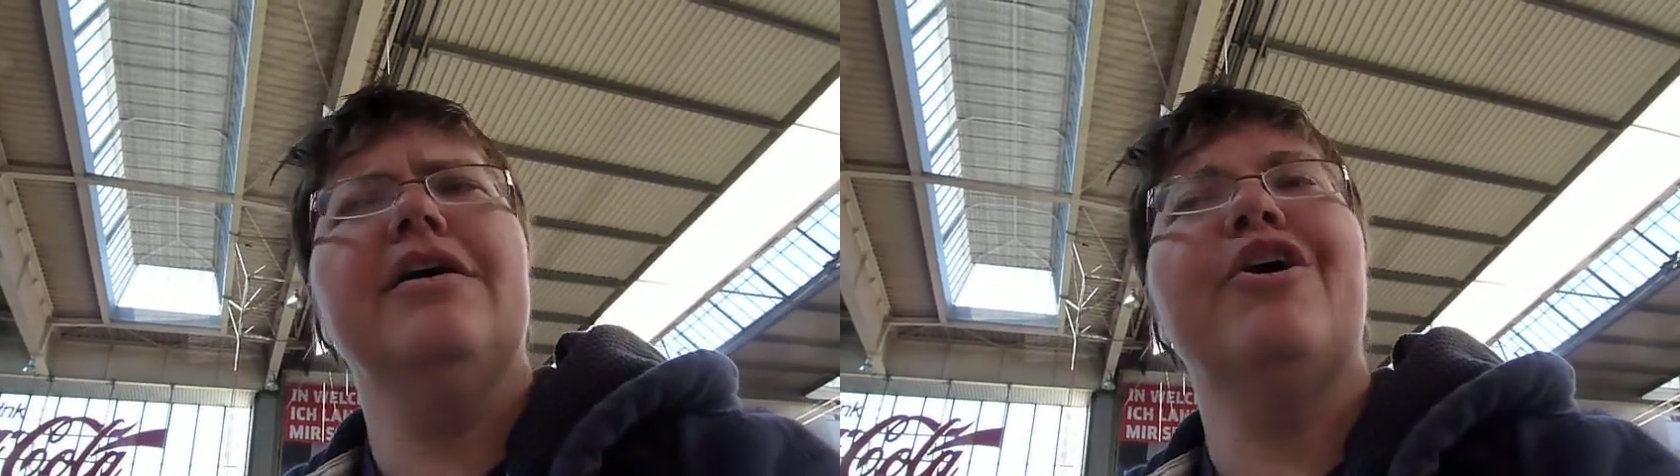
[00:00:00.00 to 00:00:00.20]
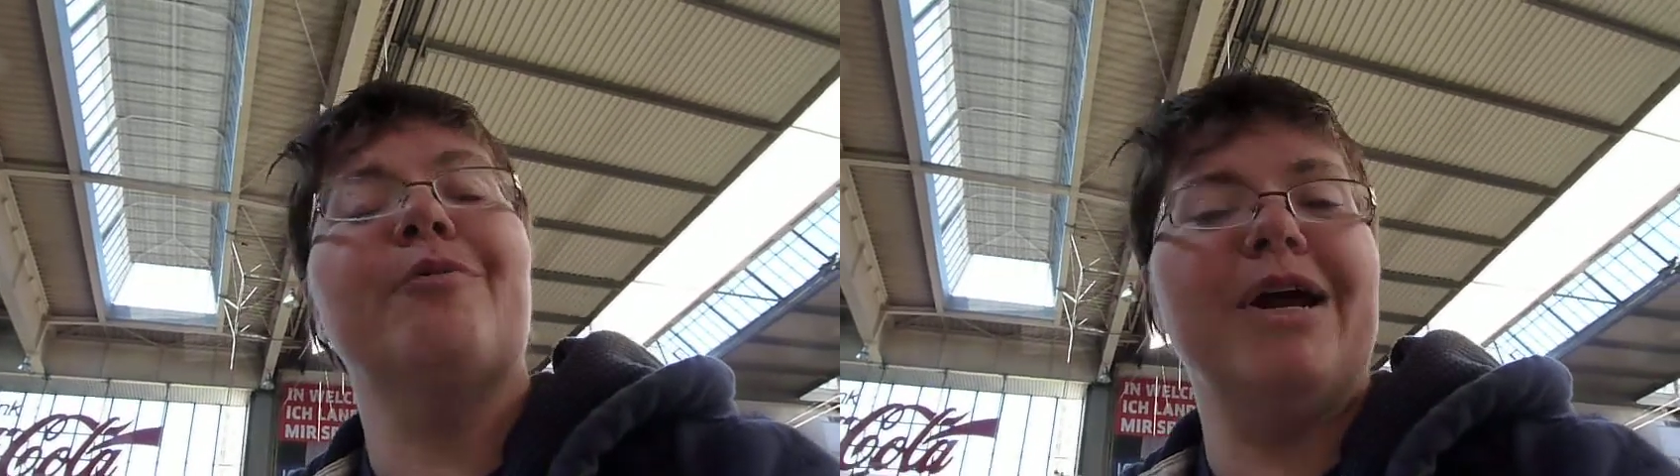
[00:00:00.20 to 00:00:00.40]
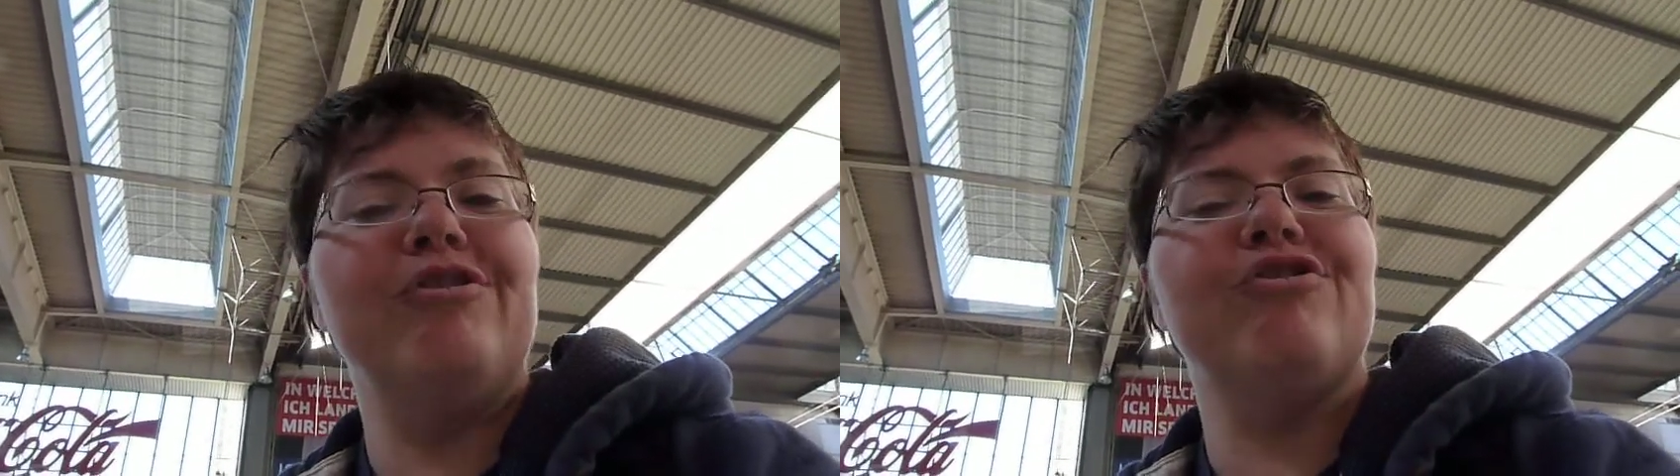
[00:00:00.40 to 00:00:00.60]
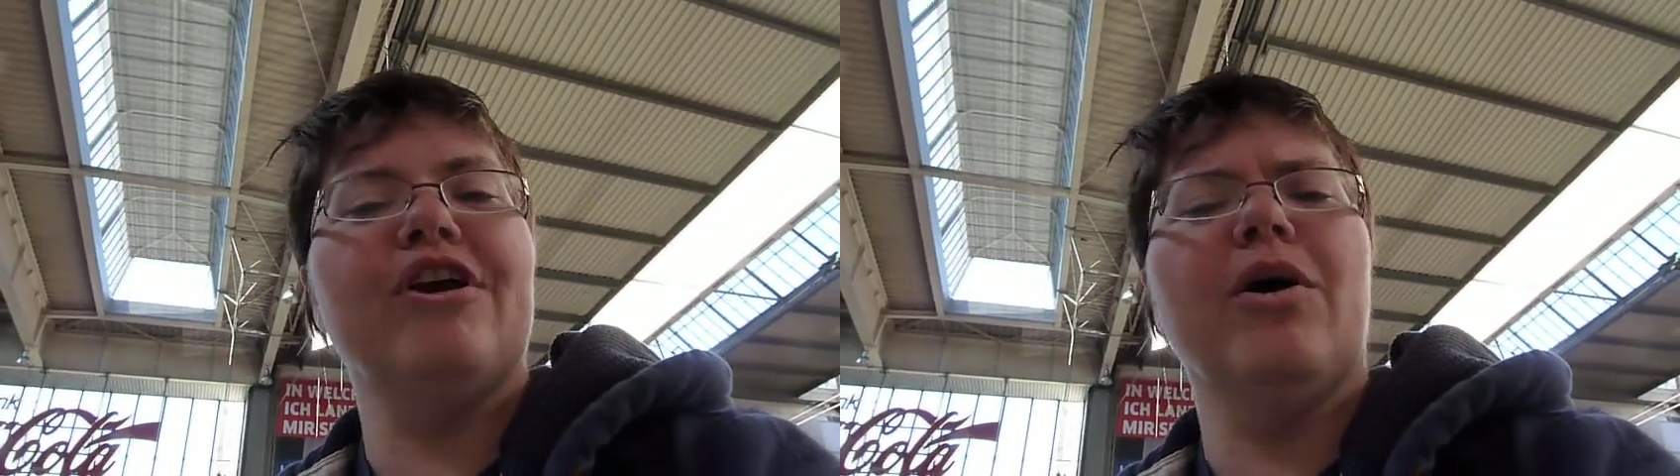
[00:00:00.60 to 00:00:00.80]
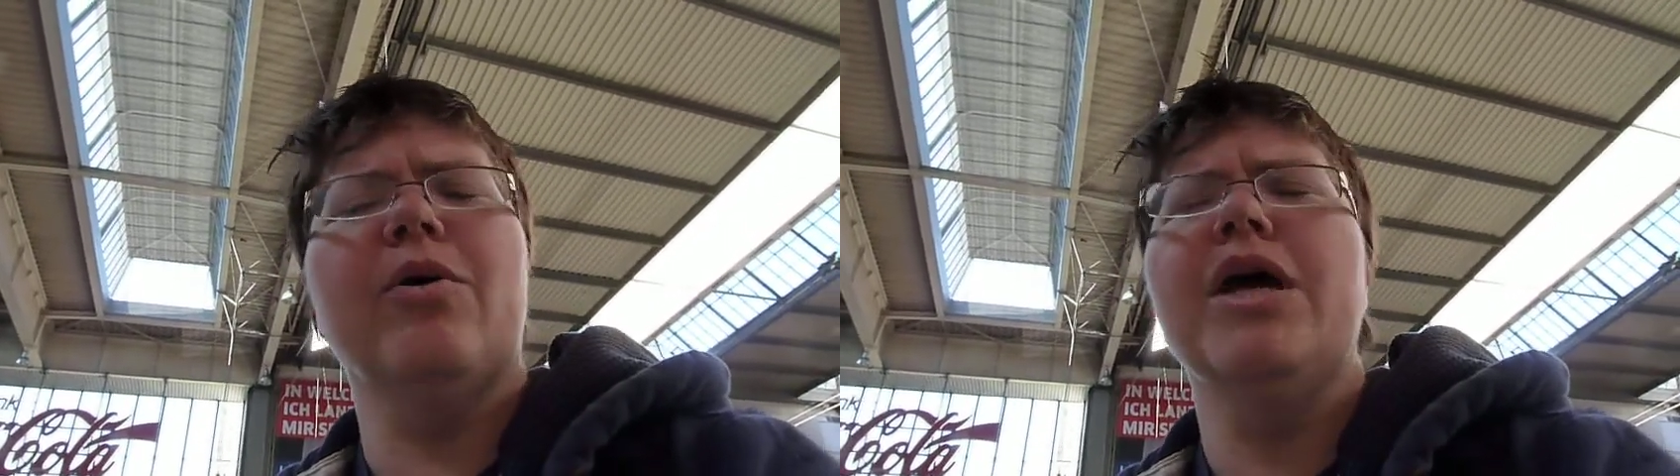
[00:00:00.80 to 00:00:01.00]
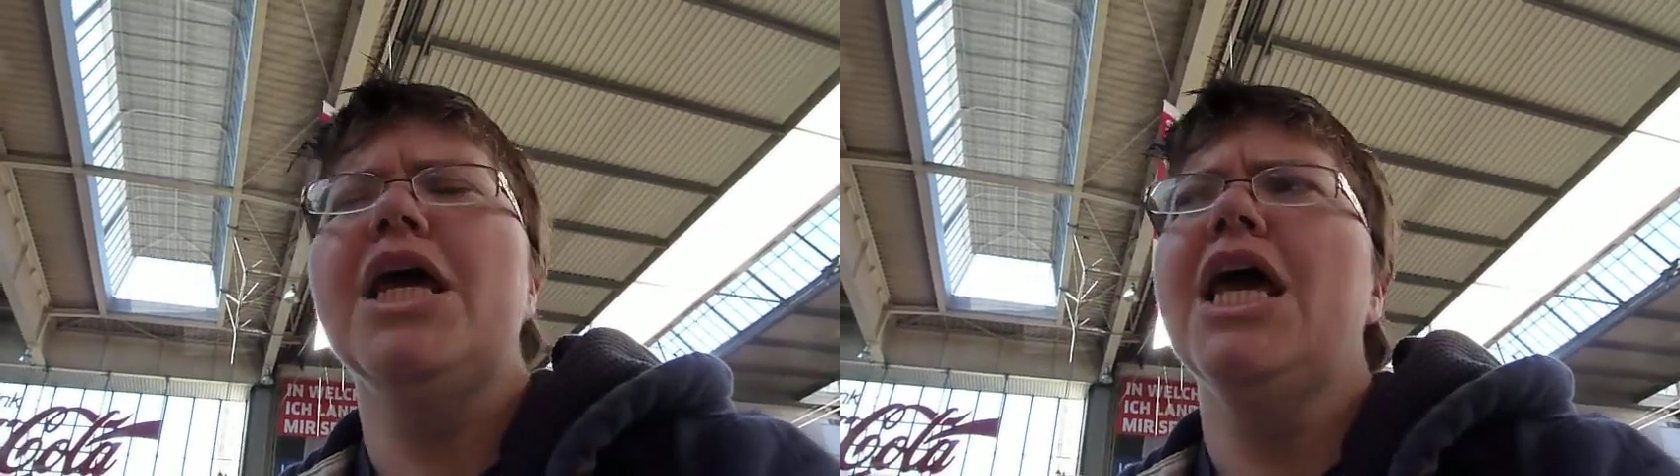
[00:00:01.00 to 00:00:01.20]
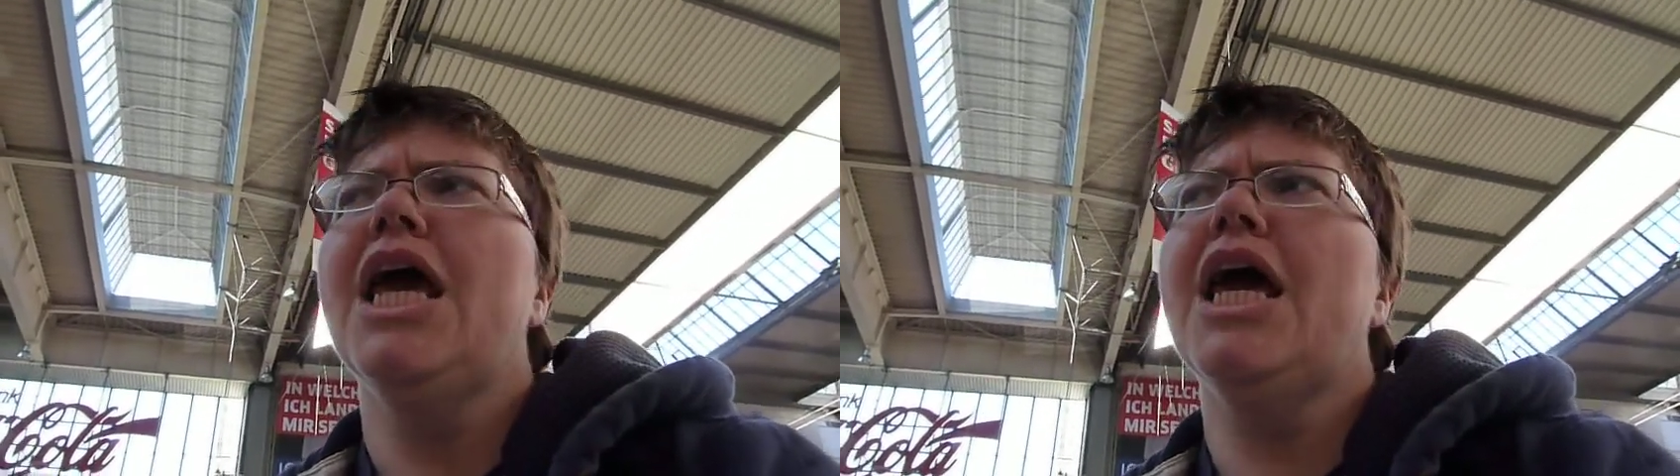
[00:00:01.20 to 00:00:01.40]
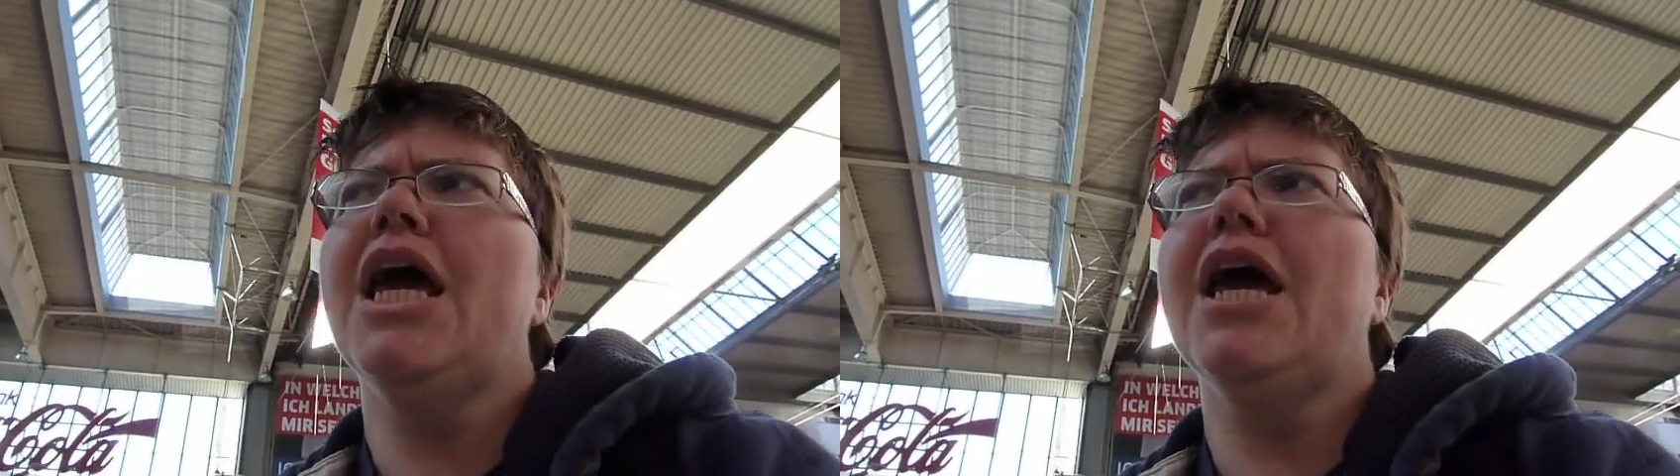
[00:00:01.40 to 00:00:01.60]
Horatio.
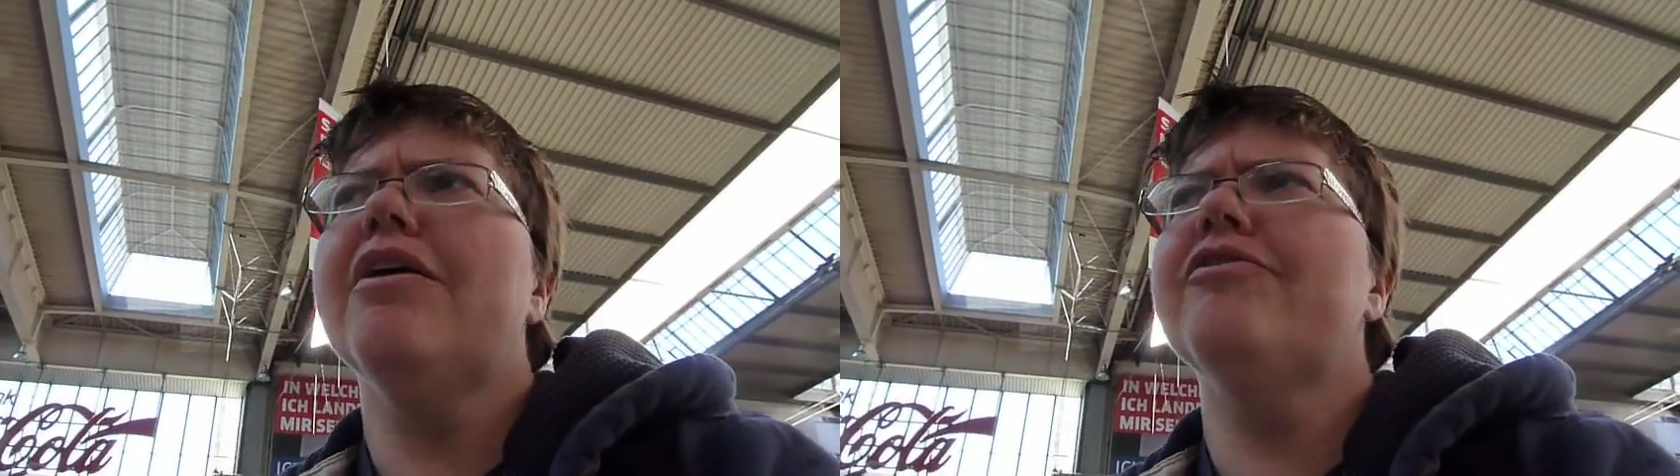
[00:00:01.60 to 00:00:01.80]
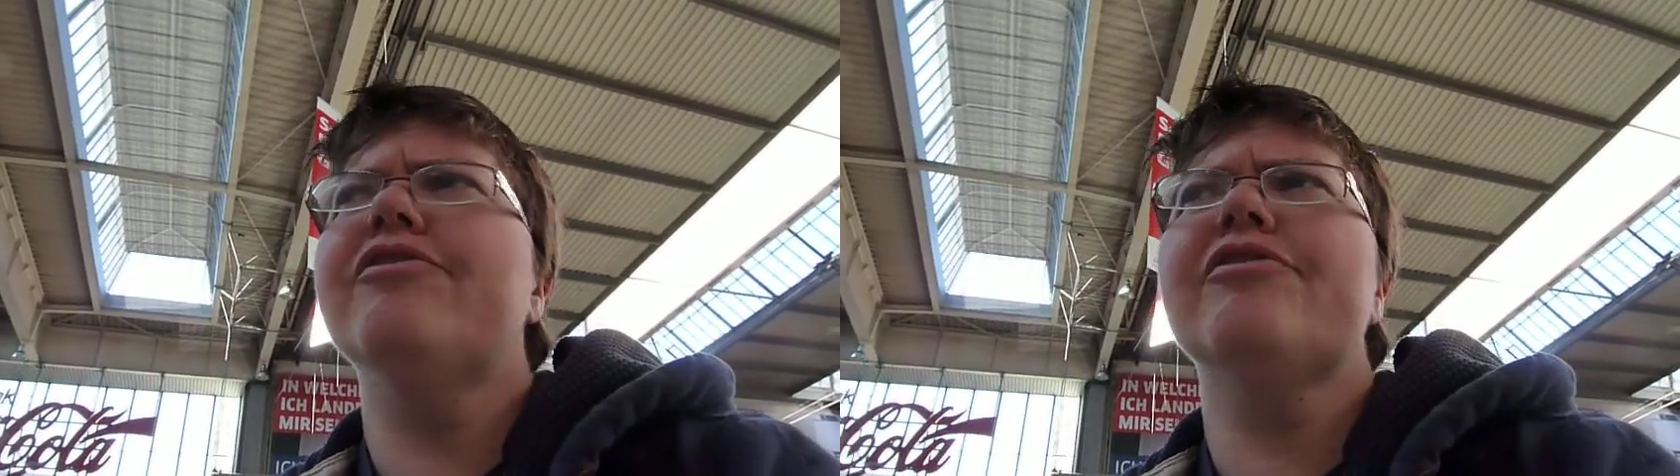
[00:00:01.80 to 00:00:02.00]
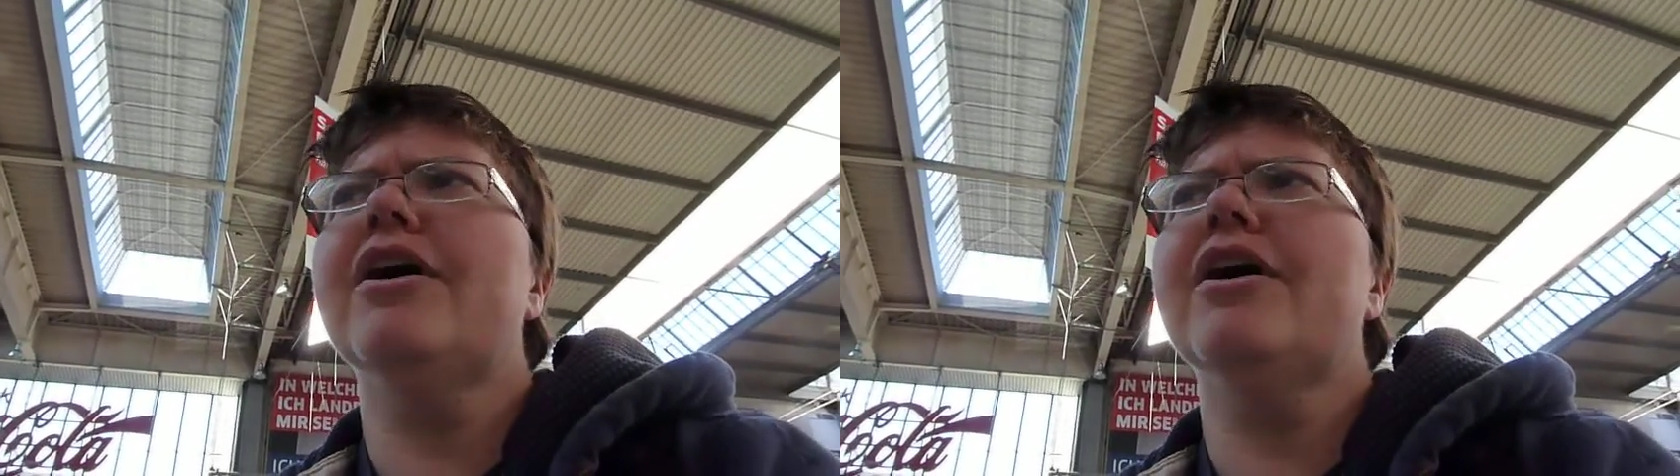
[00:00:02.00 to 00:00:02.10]
And